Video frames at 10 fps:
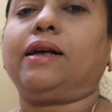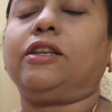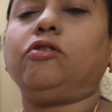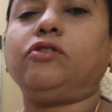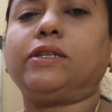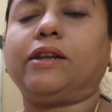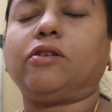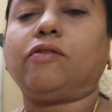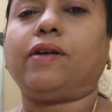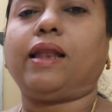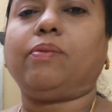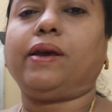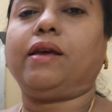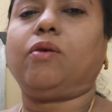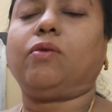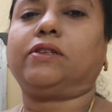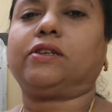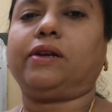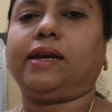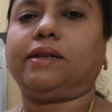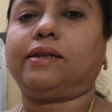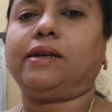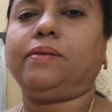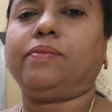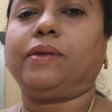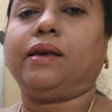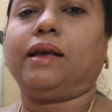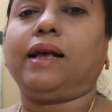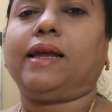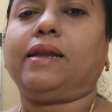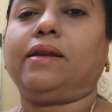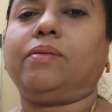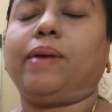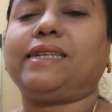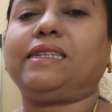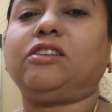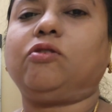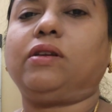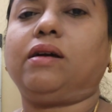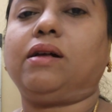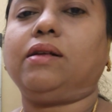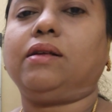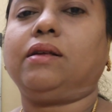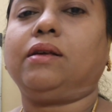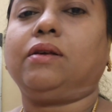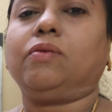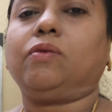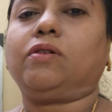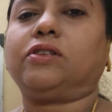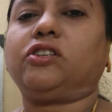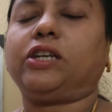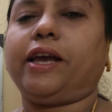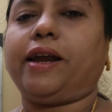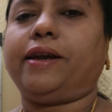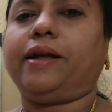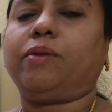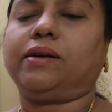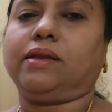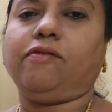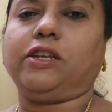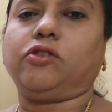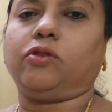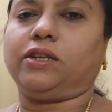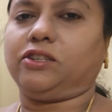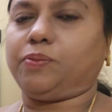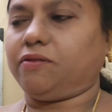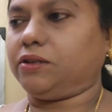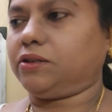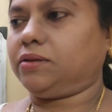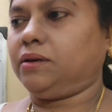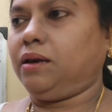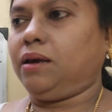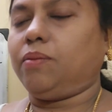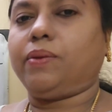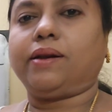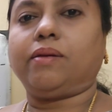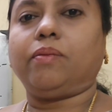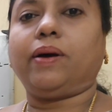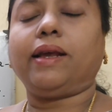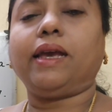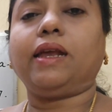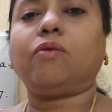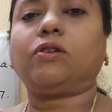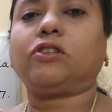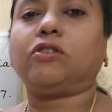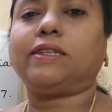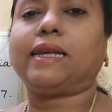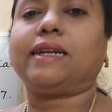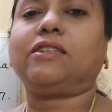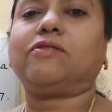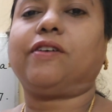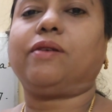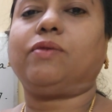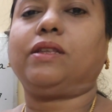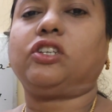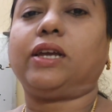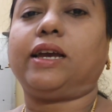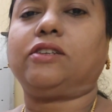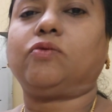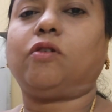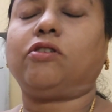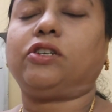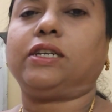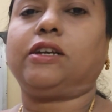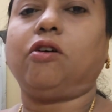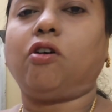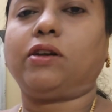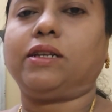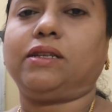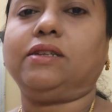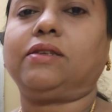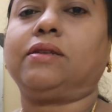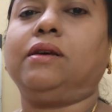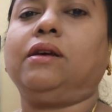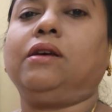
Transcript: A new state of Albania was created and Macedonia was shared among the victorious powers. But Bulgaria was not satisfied with the shares what she got in this.